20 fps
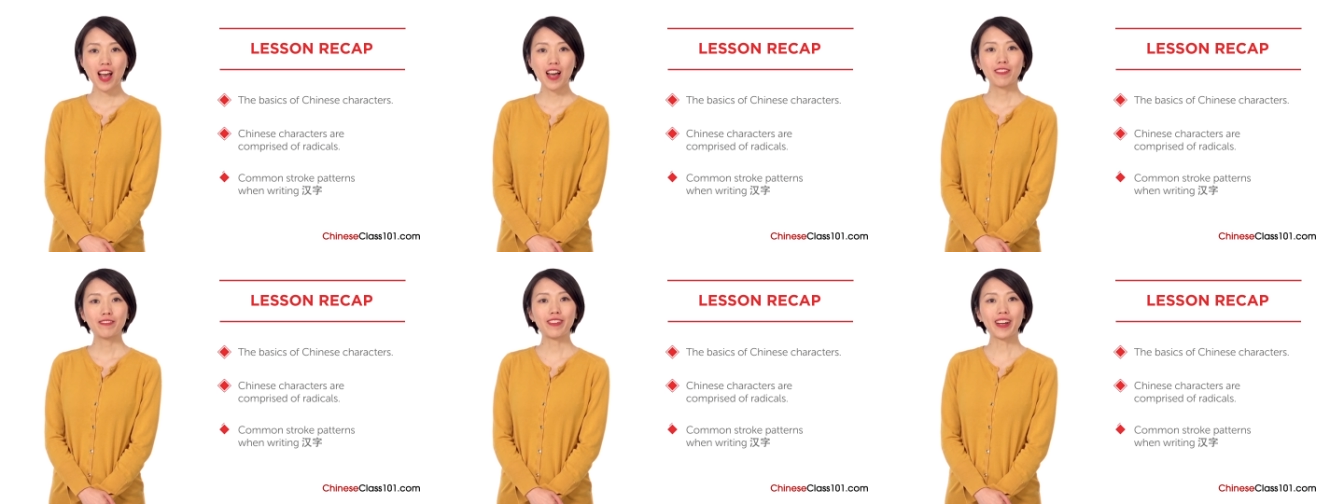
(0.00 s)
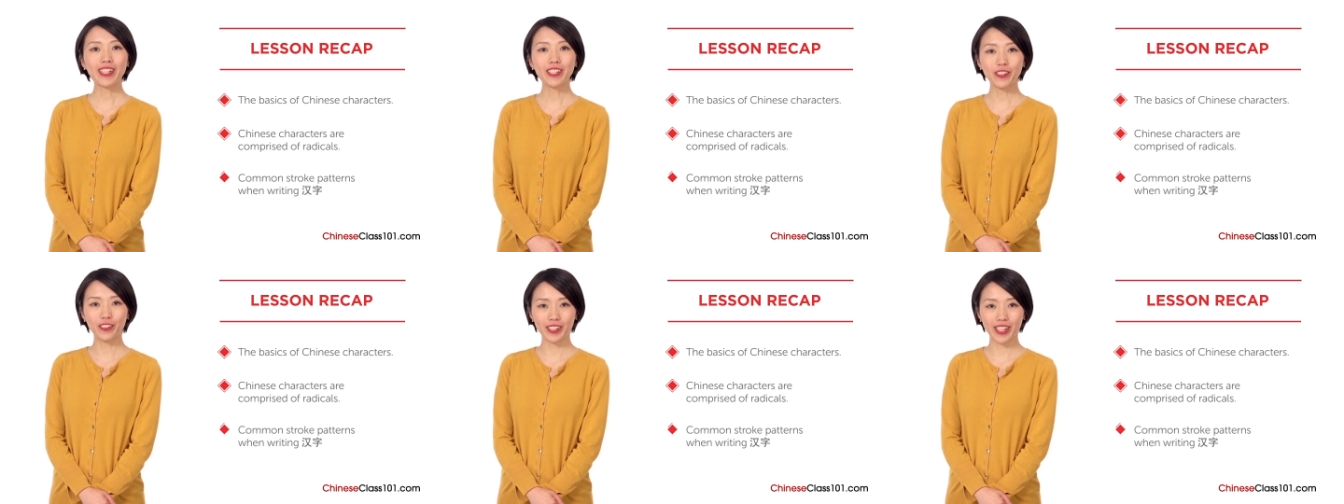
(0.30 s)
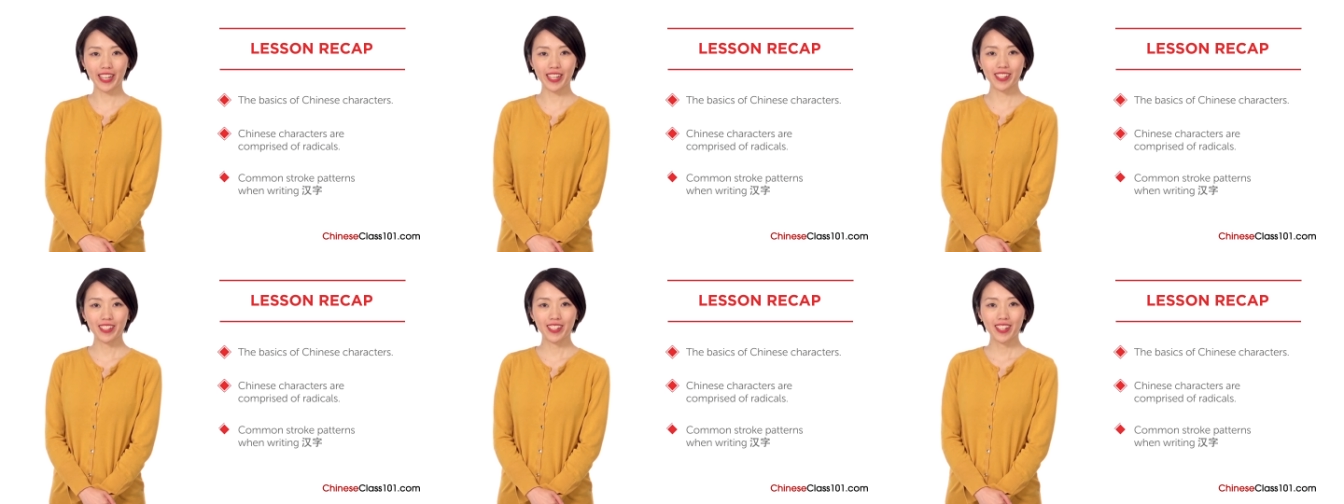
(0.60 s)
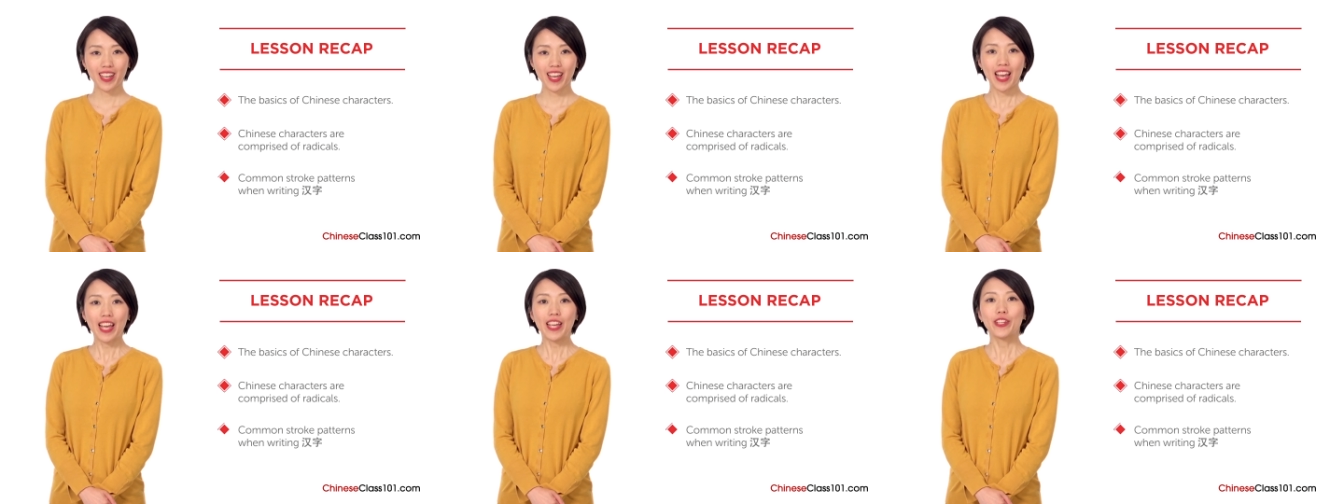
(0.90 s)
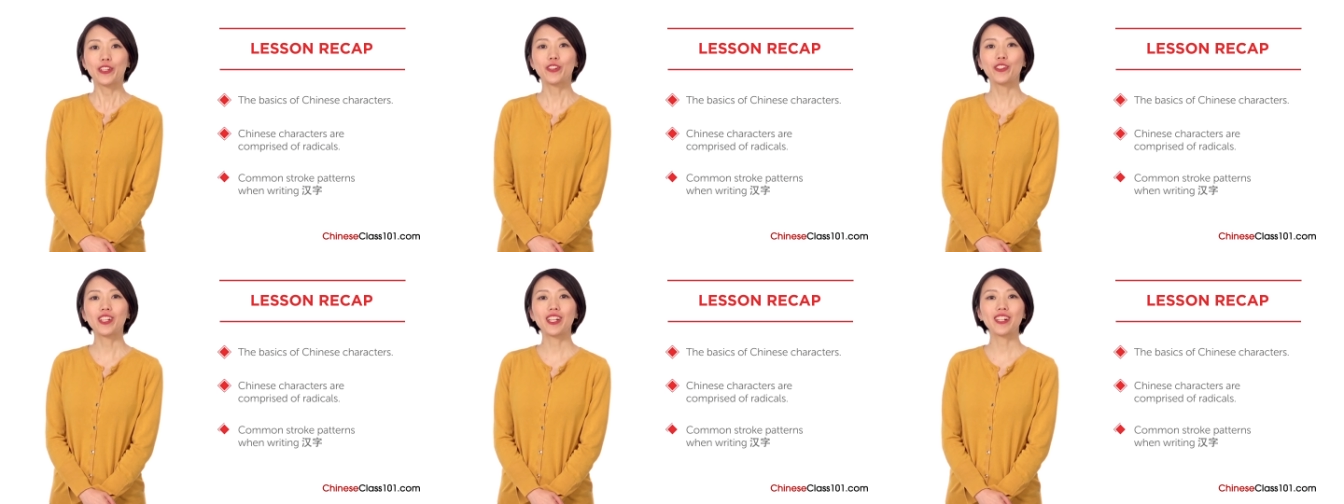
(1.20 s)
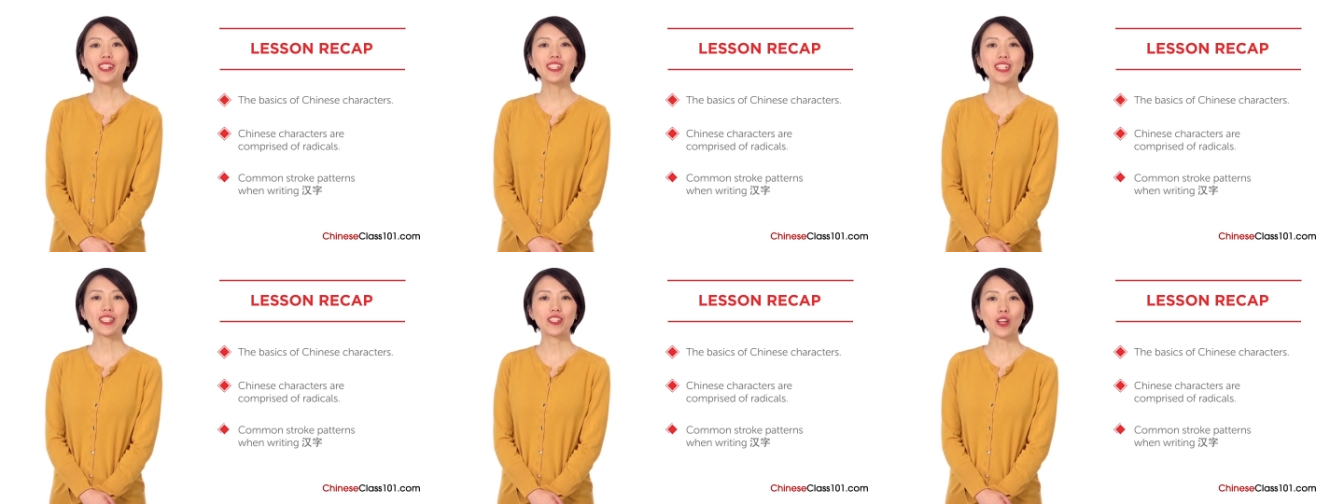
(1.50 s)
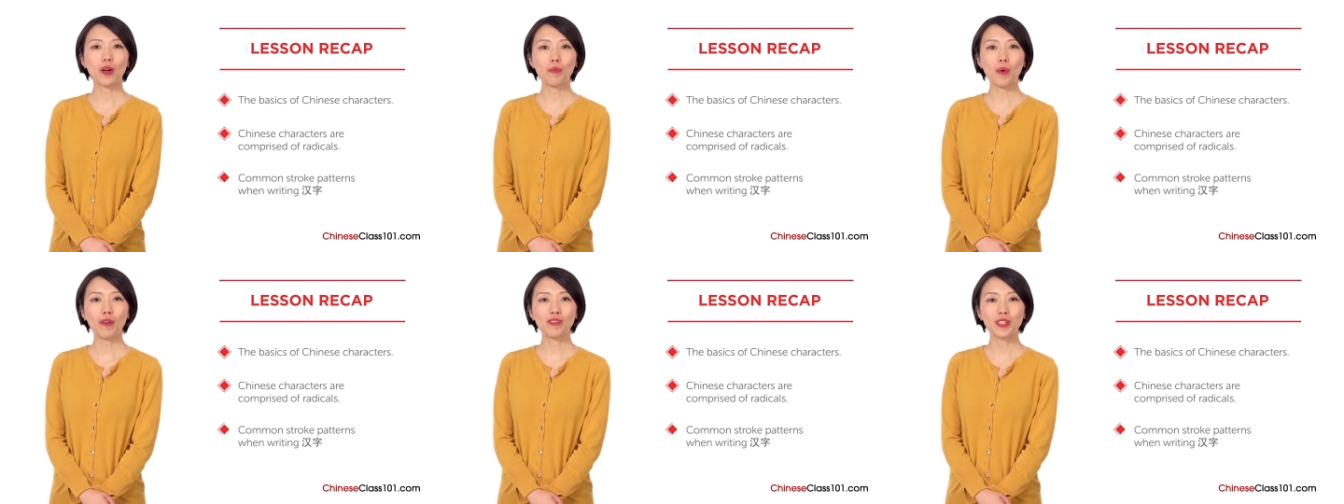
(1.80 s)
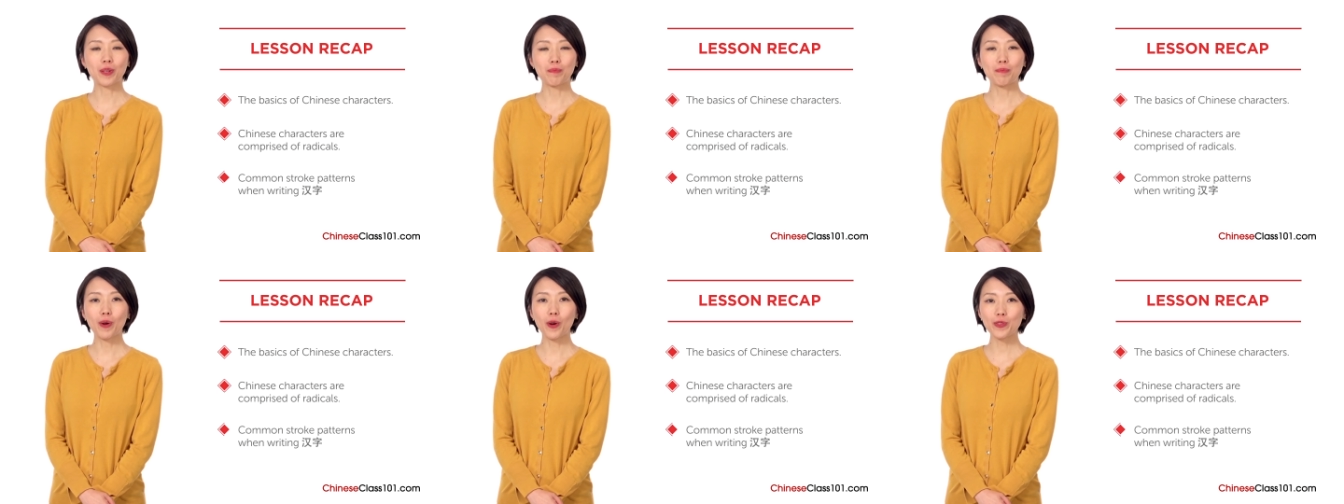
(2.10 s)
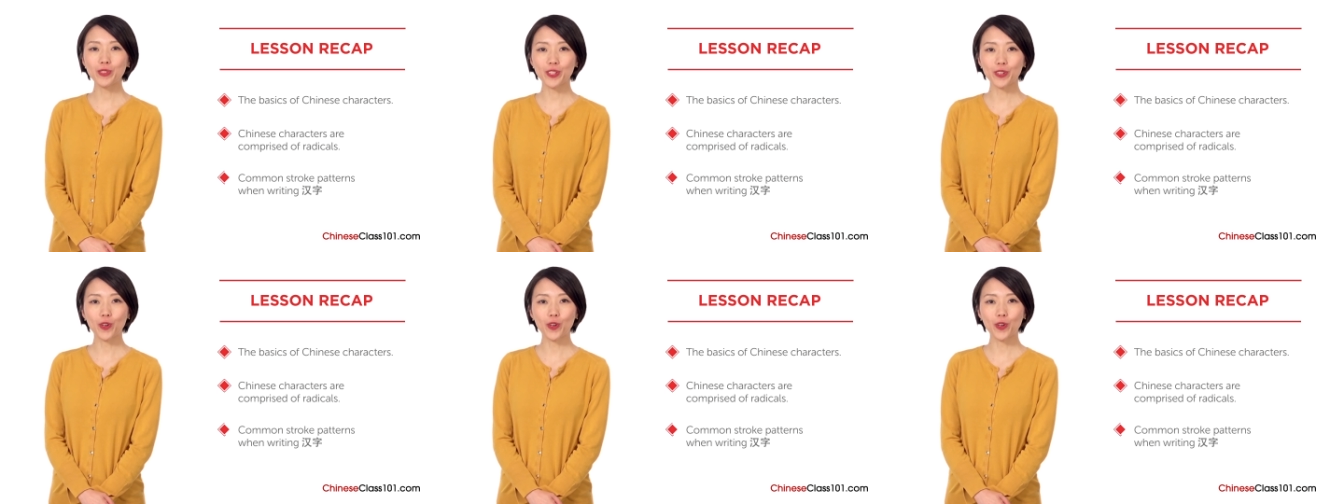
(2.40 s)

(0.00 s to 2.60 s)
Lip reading: Finally, you learned some of the most